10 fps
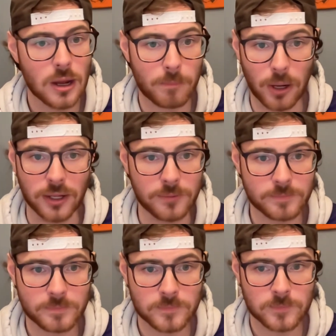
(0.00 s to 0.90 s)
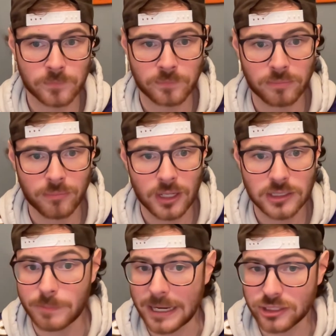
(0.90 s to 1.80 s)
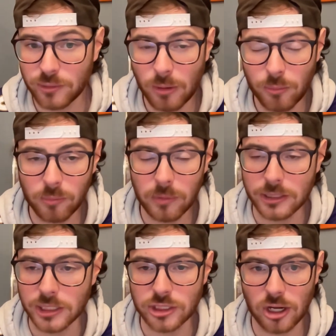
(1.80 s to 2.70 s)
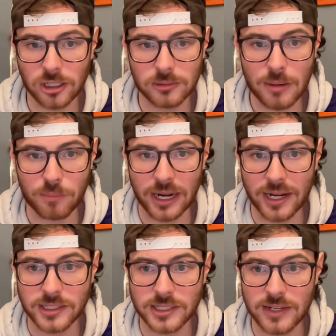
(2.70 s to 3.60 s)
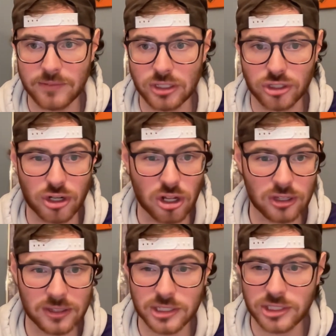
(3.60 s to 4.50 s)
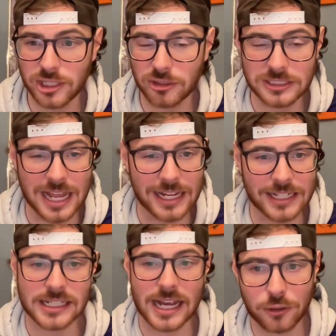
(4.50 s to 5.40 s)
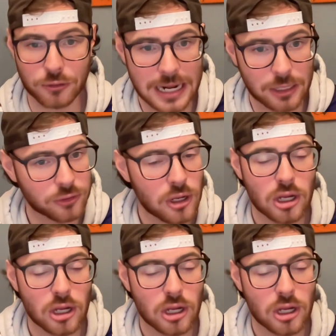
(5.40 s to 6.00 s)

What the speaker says: But especially when we just talked about Brandon Stevens struggling this year, getting his head around,